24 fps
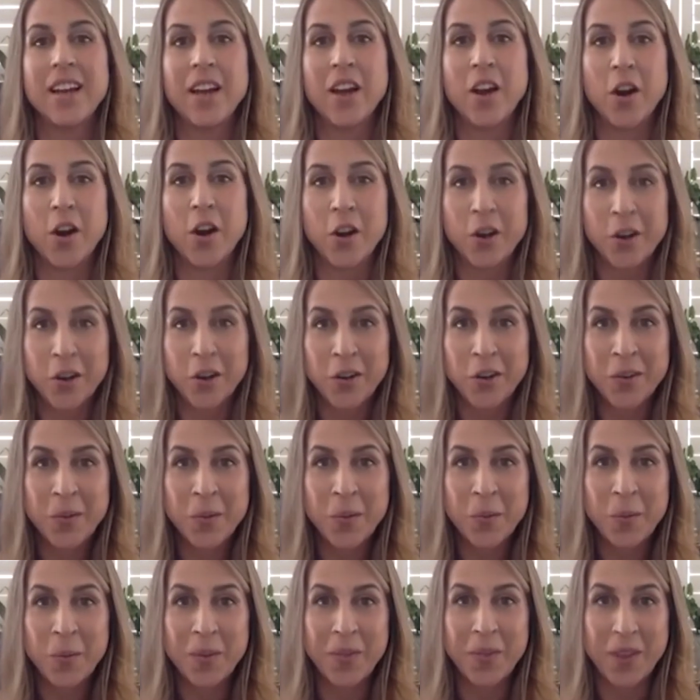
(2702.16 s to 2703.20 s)
earn
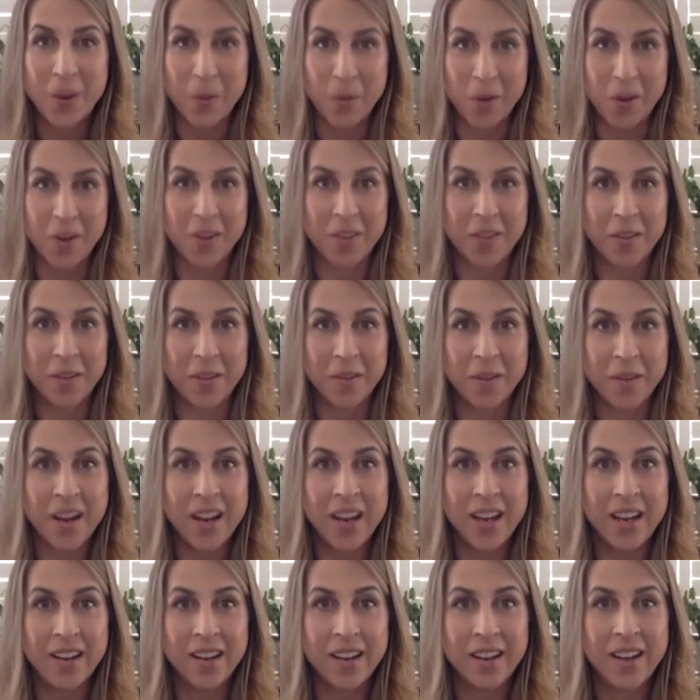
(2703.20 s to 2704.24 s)
what they're worth,
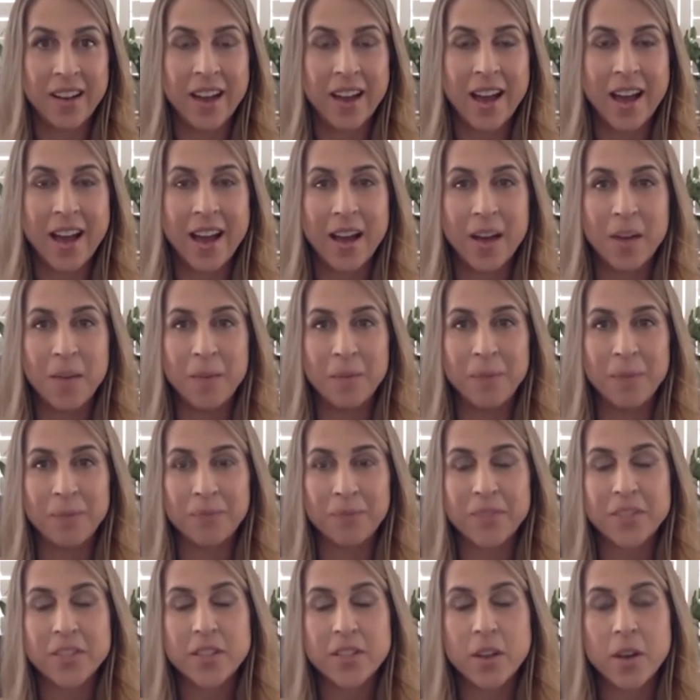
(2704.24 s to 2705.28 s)
right?
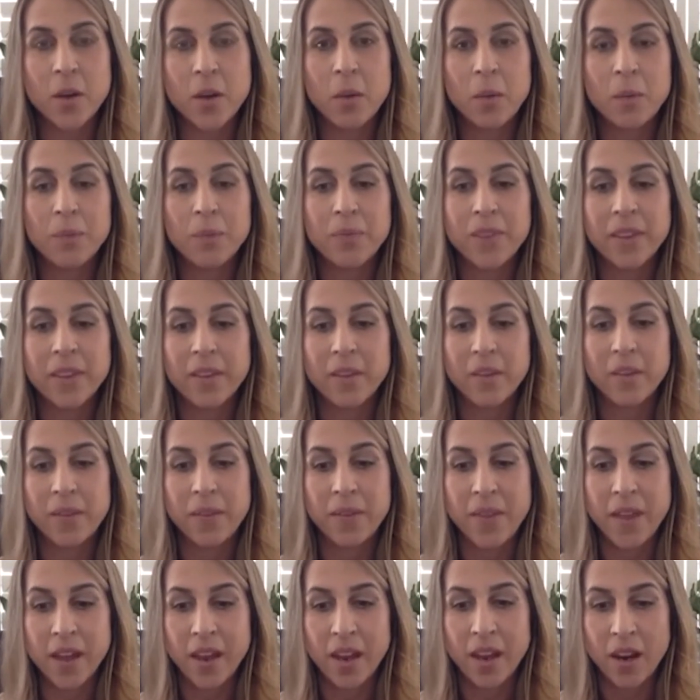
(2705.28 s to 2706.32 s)
So
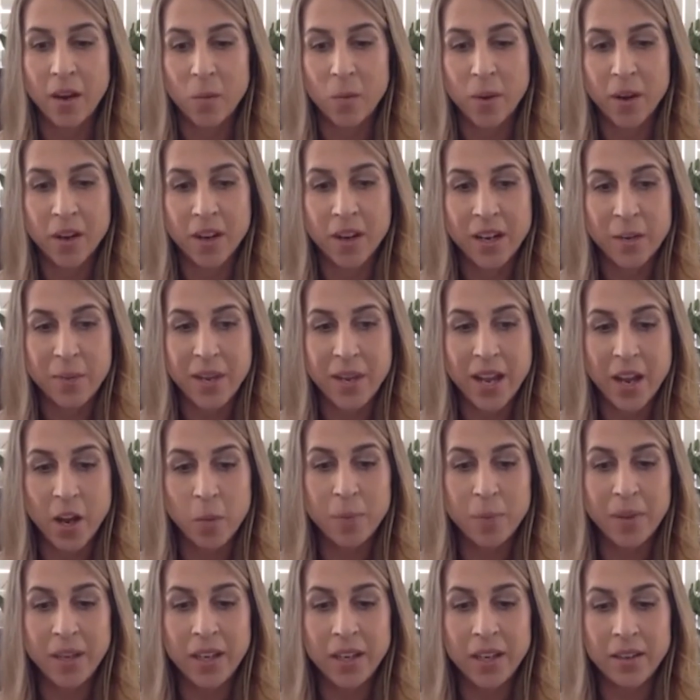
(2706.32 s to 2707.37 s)
we're going to be
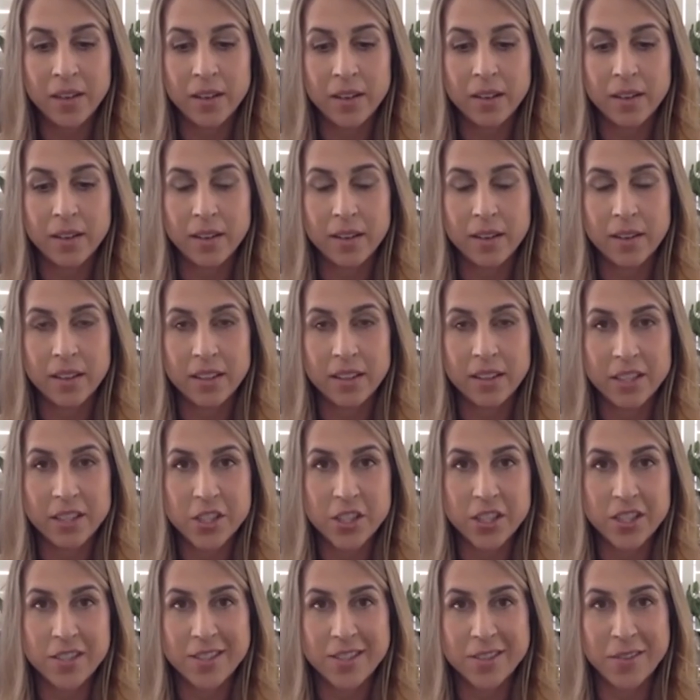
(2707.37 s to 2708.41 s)
helping
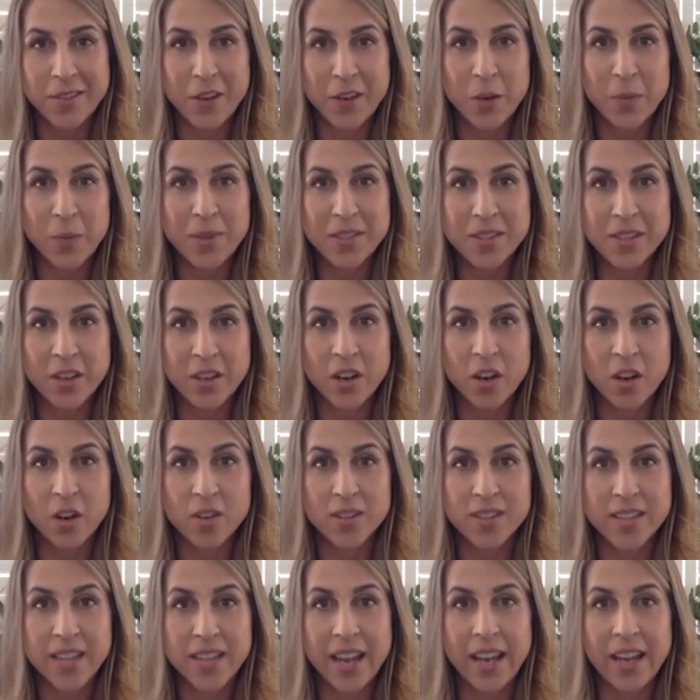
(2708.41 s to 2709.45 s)
clinicians or therapists on our
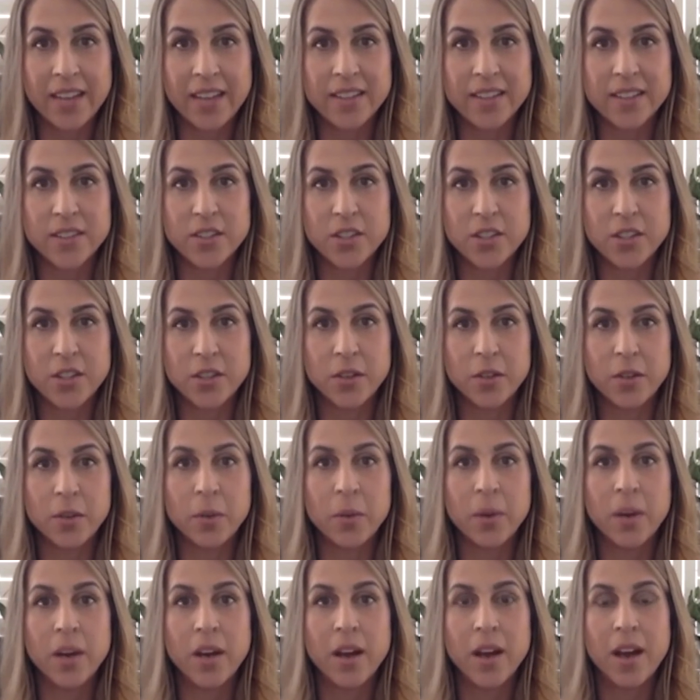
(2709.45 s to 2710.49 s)
site
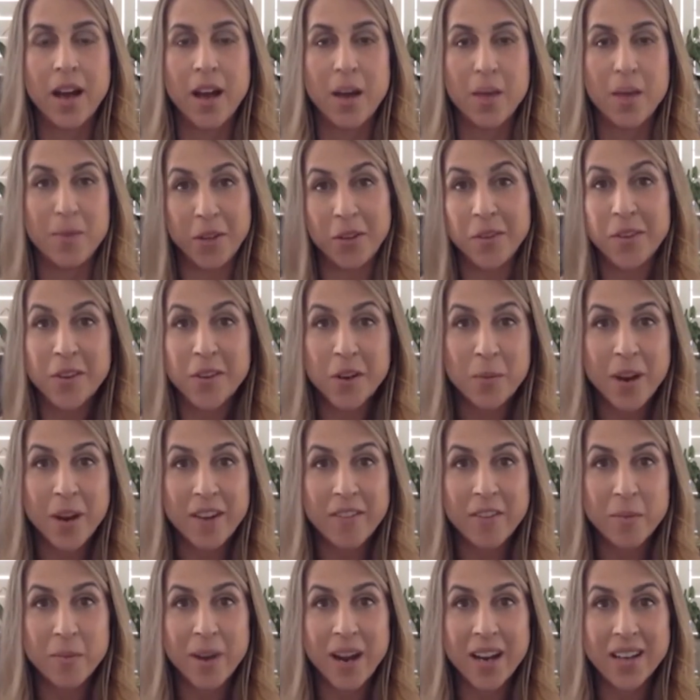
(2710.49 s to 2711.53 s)
to build their
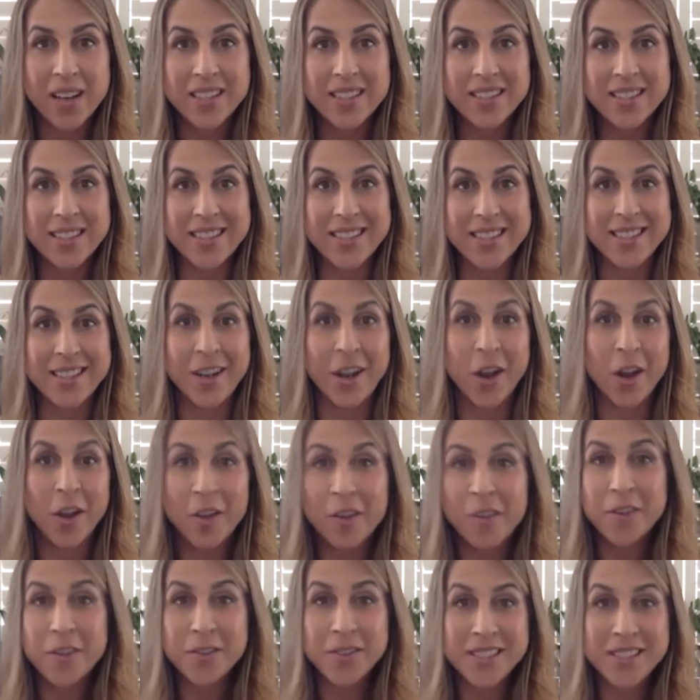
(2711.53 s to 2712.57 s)
private practices, and all
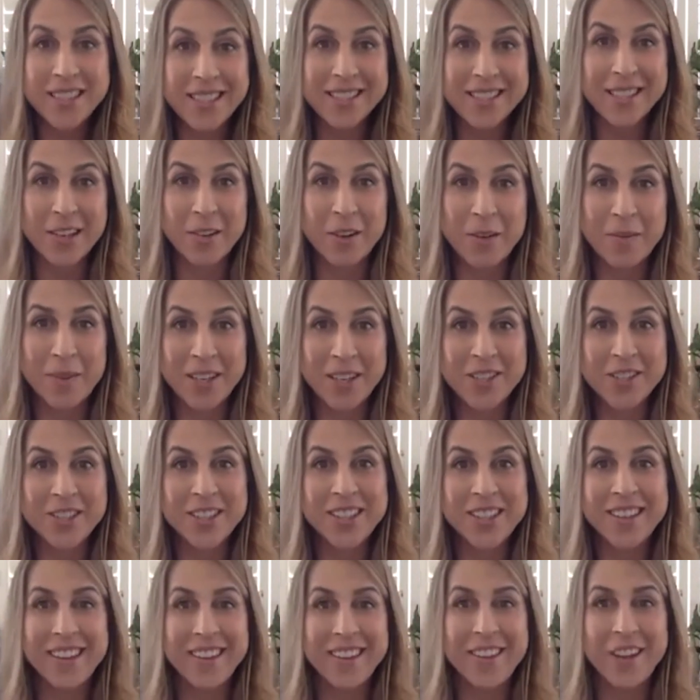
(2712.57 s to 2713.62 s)
of those things that we
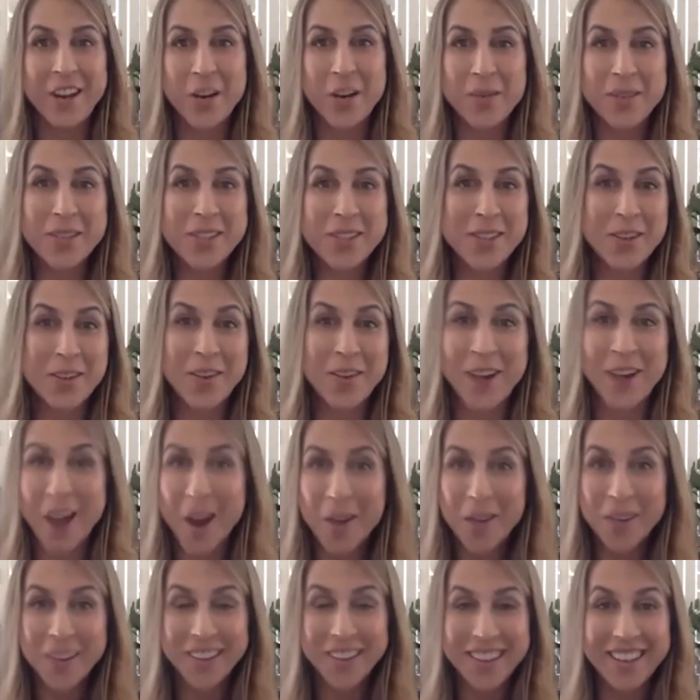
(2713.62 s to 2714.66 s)
mentioned that therapists are
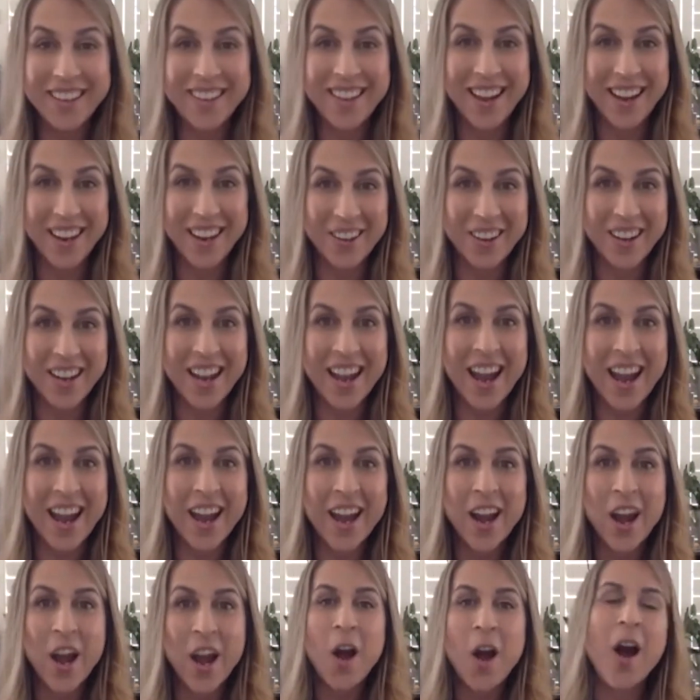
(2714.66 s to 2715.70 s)
not really that great at,
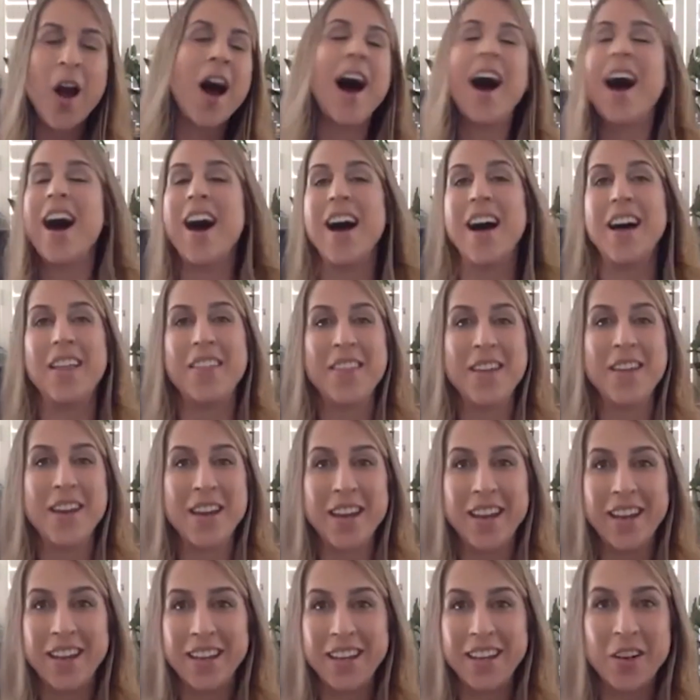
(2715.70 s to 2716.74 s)

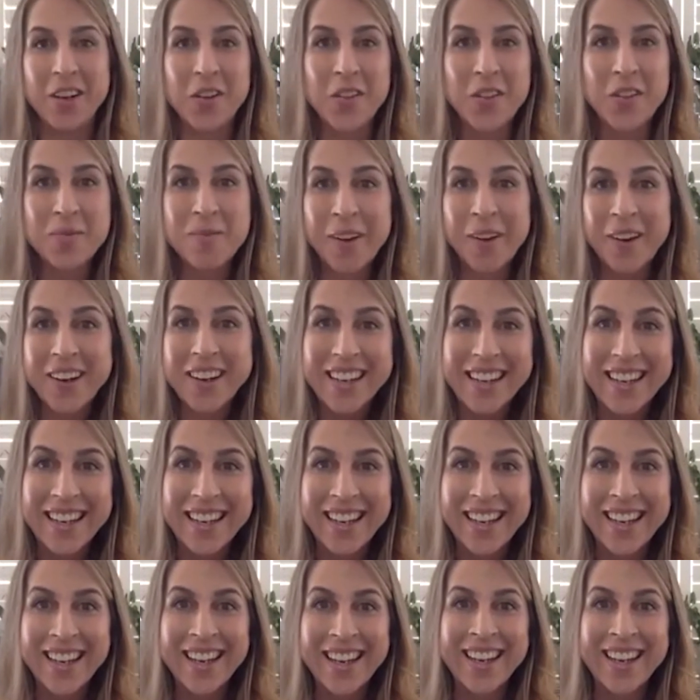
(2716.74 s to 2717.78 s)
the
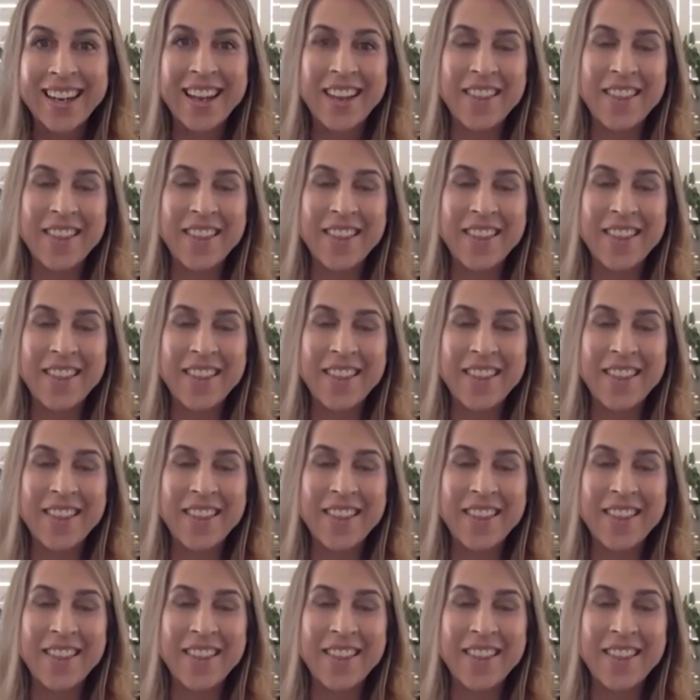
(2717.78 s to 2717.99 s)
marketing,